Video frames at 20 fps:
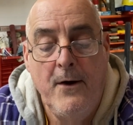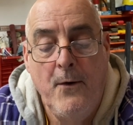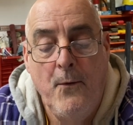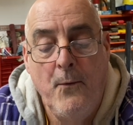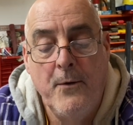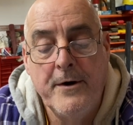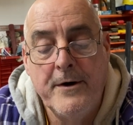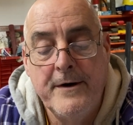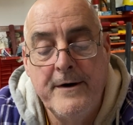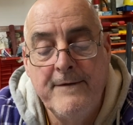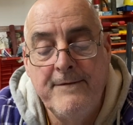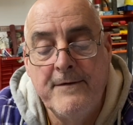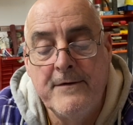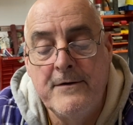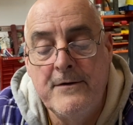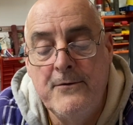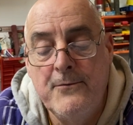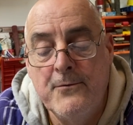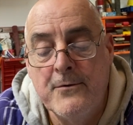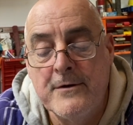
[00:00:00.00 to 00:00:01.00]
When a
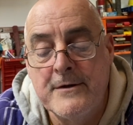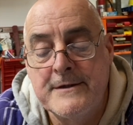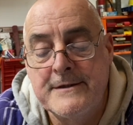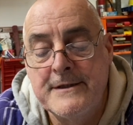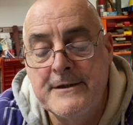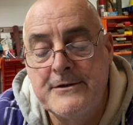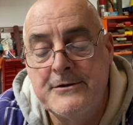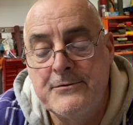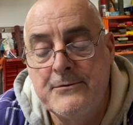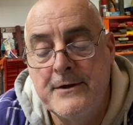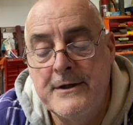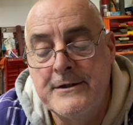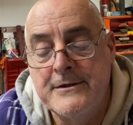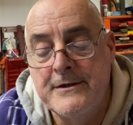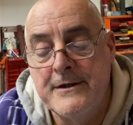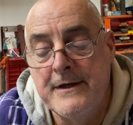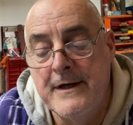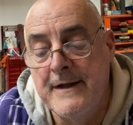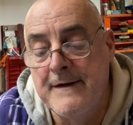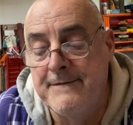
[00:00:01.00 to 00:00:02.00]
difficult work
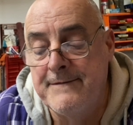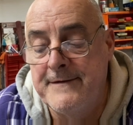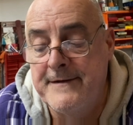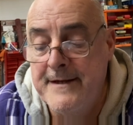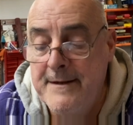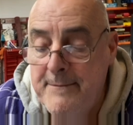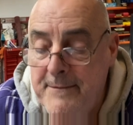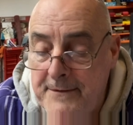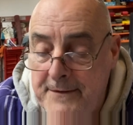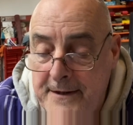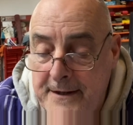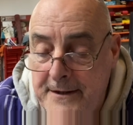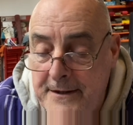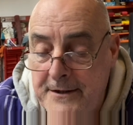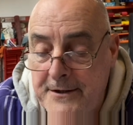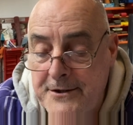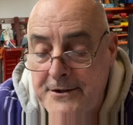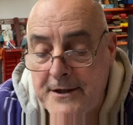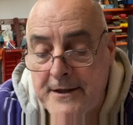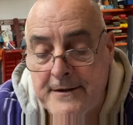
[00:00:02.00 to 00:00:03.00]
situation left Timothy
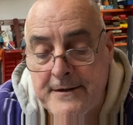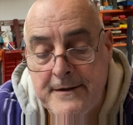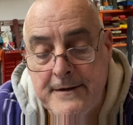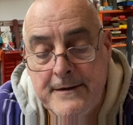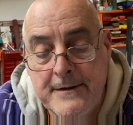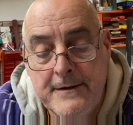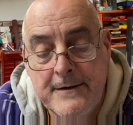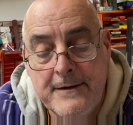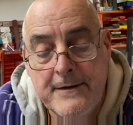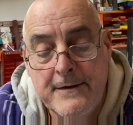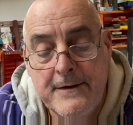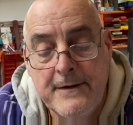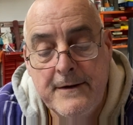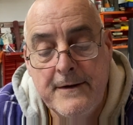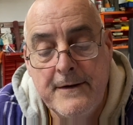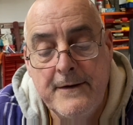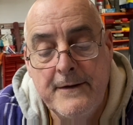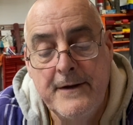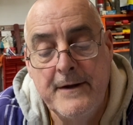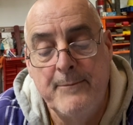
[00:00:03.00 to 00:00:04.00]
dejected,
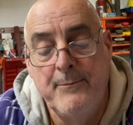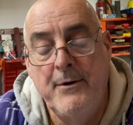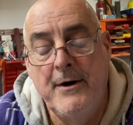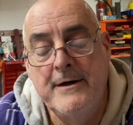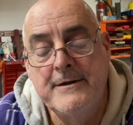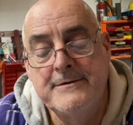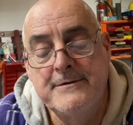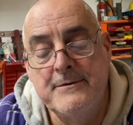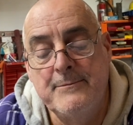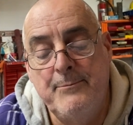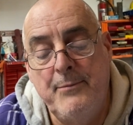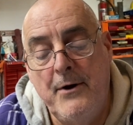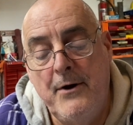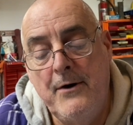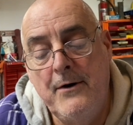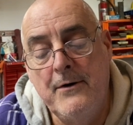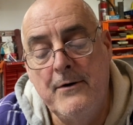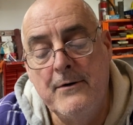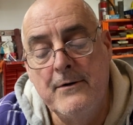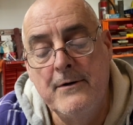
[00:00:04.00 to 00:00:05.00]
the Apostle
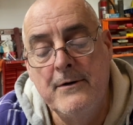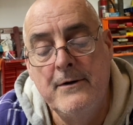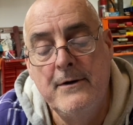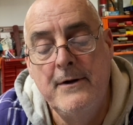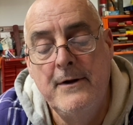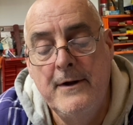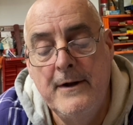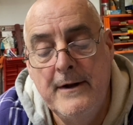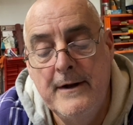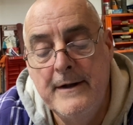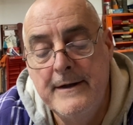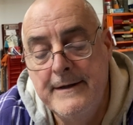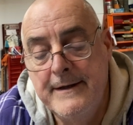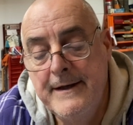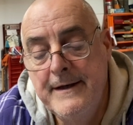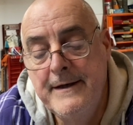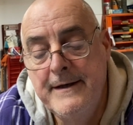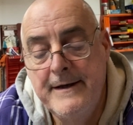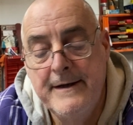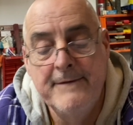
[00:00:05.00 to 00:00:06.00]
Paul
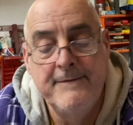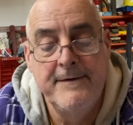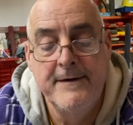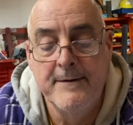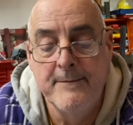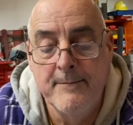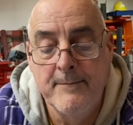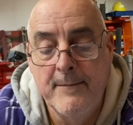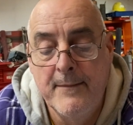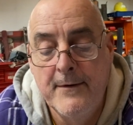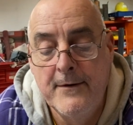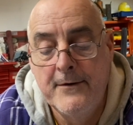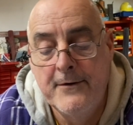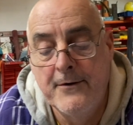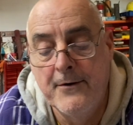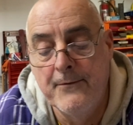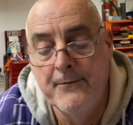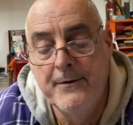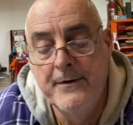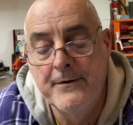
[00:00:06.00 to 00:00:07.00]
didn't give him
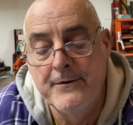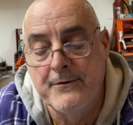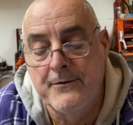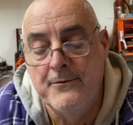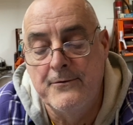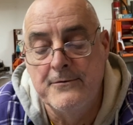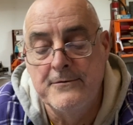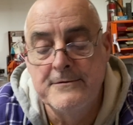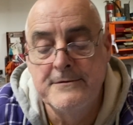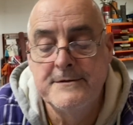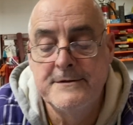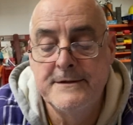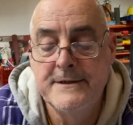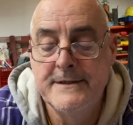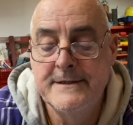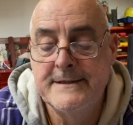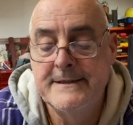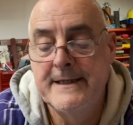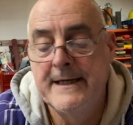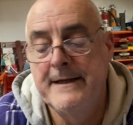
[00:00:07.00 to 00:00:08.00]
career goals.
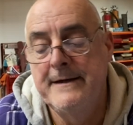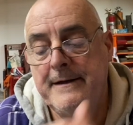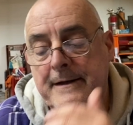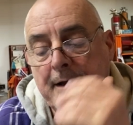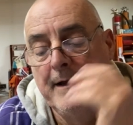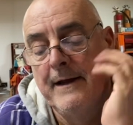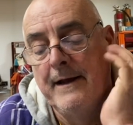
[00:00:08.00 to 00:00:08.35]
Instead,